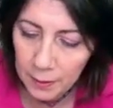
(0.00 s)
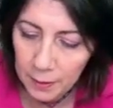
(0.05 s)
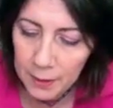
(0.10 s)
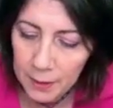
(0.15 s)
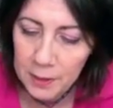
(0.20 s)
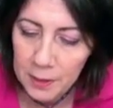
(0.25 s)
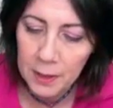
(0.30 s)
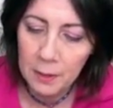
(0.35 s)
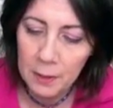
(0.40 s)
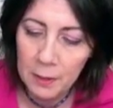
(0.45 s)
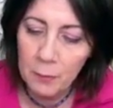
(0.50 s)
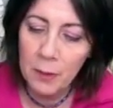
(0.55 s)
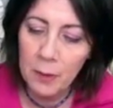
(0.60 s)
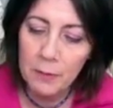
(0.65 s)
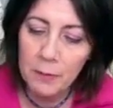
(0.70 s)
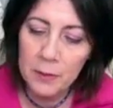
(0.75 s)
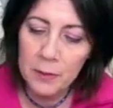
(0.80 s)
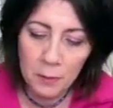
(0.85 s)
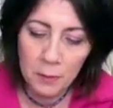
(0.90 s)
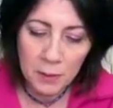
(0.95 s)
let's see we have
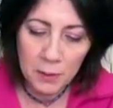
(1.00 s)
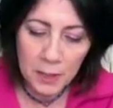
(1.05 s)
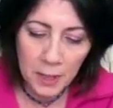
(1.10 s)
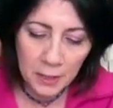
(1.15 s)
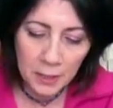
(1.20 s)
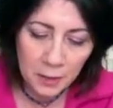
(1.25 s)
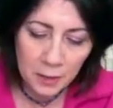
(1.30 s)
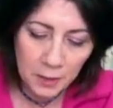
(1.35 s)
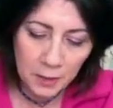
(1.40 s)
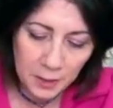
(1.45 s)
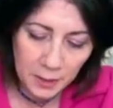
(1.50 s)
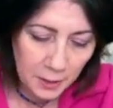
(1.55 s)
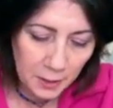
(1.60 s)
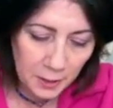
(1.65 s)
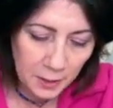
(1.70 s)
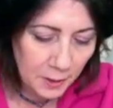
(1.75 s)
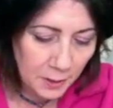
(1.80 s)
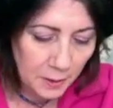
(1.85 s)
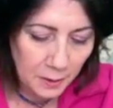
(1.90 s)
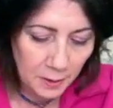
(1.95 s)
associations
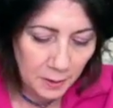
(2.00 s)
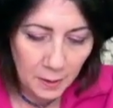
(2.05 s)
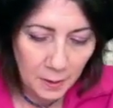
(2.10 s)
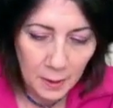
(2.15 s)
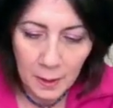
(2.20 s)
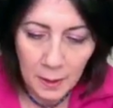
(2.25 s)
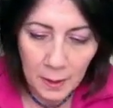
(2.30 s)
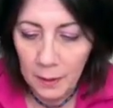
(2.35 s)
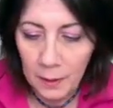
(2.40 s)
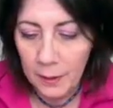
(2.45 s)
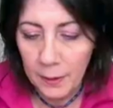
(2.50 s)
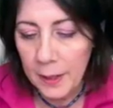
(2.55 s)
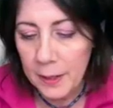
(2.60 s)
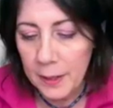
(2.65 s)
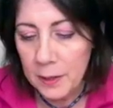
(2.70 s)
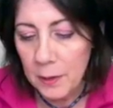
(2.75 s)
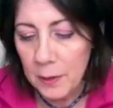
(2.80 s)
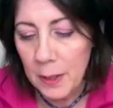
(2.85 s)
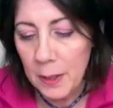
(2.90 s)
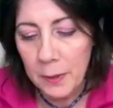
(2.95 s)
yes okay
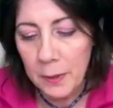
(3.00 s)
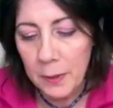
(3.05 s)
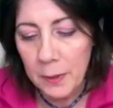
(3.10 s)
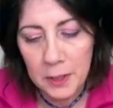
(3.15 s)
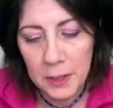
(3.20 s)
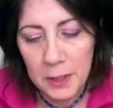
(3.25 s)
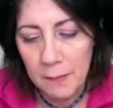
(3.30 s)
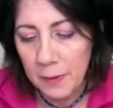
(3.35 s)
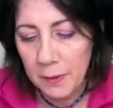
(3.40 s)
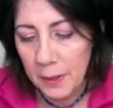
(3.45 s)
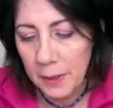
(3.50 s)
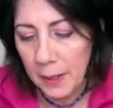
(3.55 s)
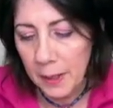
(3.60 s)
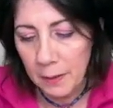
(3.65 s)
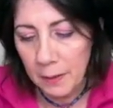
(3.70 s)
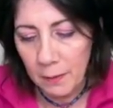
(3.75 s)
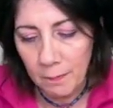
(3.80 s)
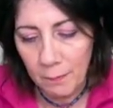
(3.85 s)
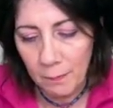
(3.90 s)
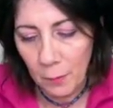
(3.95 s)
so now we just have to
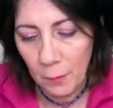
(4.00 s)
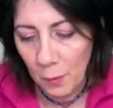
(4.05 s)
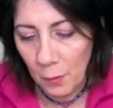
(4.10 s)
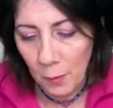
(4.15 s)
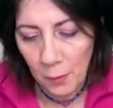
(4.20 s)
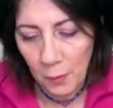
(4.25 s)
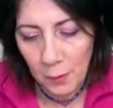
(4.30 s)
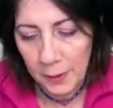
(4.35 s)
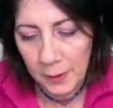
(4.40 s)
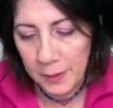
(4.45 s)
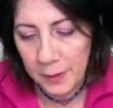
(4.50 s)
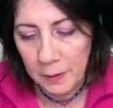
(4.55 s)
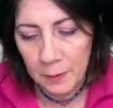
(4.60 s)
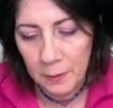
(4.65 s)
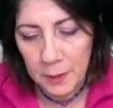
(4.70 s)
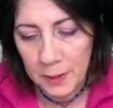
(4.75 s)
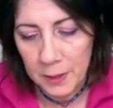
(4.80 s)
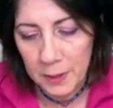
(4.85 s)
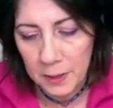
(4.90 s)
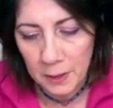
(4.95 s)
get all
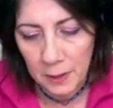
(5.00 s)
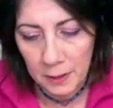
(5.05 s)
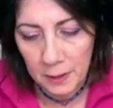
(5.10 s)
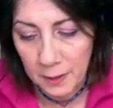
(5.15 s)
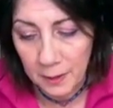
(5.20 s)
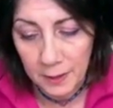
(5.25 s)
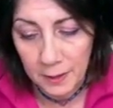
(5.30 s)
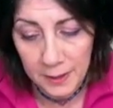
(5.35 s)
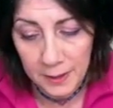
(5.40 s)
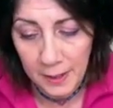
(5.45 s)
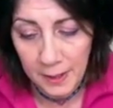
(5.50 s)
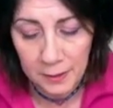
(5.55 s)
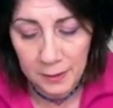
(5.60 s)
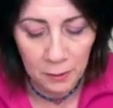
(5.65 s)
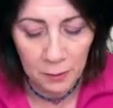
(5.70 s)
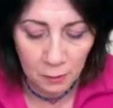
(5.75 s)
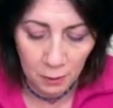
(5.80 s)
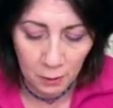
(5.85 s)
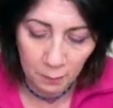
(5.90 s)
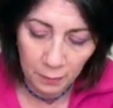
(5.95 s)
energies connected
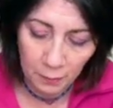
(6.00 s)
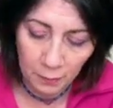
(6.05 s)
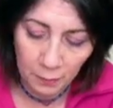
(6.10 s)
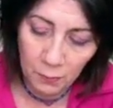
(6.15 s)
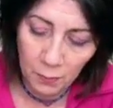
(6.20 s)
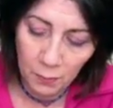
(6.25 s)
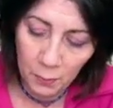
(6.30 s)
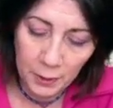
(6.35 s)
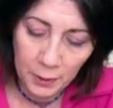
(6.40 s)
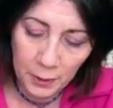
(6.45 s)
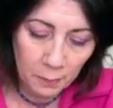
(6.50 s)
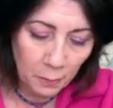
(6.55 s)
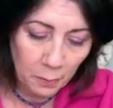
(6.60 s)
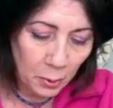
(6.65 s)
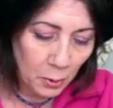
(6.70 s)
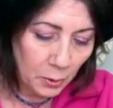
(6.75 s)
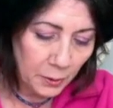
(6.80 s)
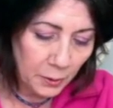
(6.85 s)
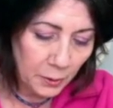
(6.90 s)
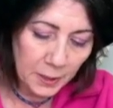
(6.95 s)
to it before we can
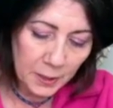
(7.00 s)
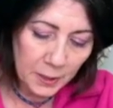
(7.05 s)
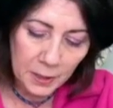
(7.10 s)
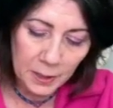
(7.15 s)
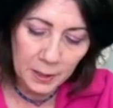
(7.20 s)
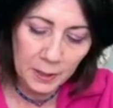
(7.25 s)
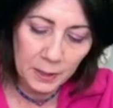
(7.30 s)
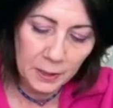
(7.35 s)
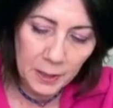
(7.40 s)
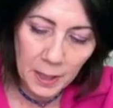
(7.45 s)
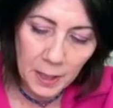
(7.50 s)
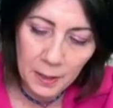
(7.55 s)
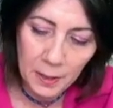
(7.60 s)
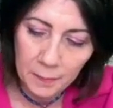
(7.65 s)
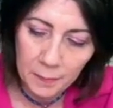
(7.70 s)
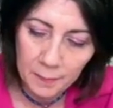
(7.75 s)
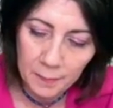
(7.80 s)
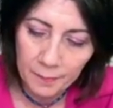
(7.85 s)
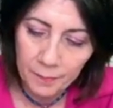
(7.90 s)
pull these things out